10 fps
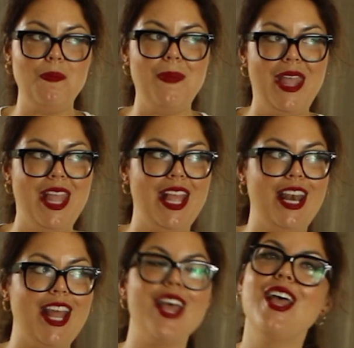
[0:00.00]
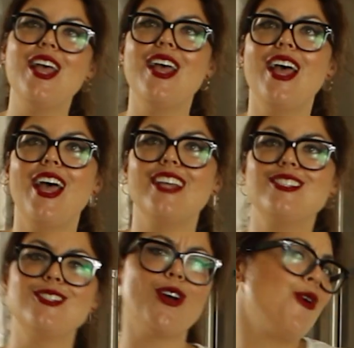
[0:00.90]
been
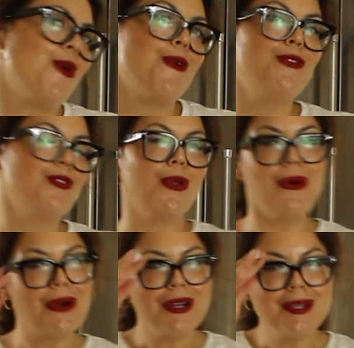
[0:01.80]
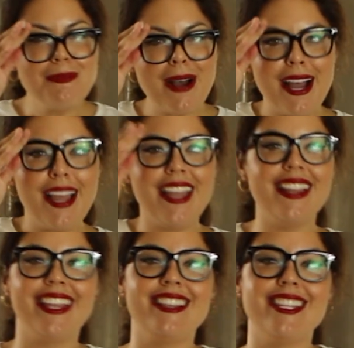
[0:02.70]
so floored by
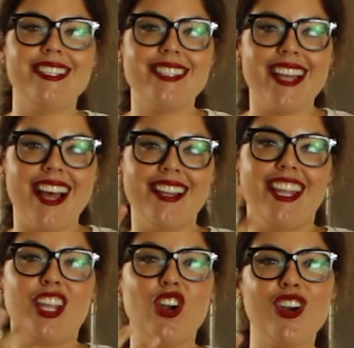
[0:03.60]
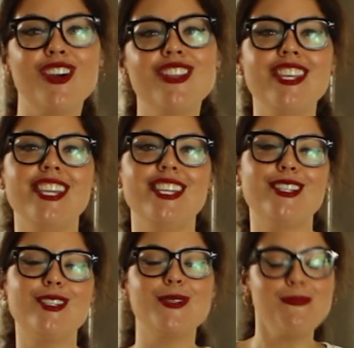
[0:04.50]
like this earthy,
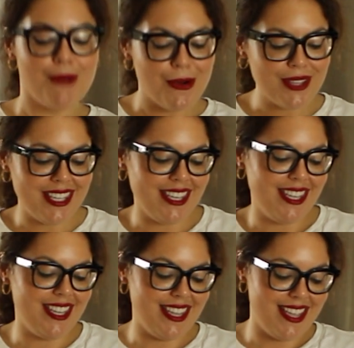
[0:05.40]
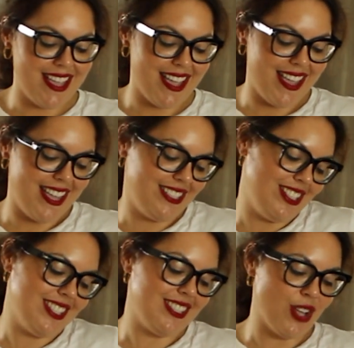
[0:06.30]
smoky, it's
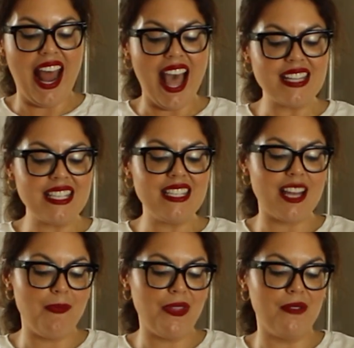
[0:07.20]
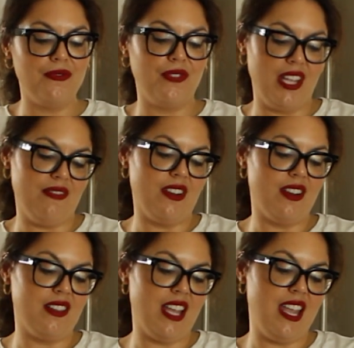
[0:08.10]
just, it adds a depth of
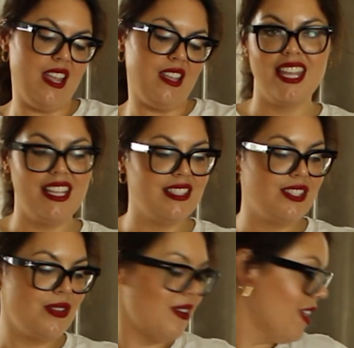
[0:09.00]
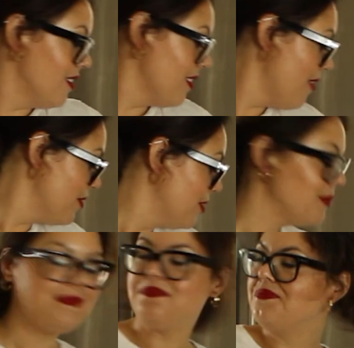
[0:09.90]
flavor, like things to another level.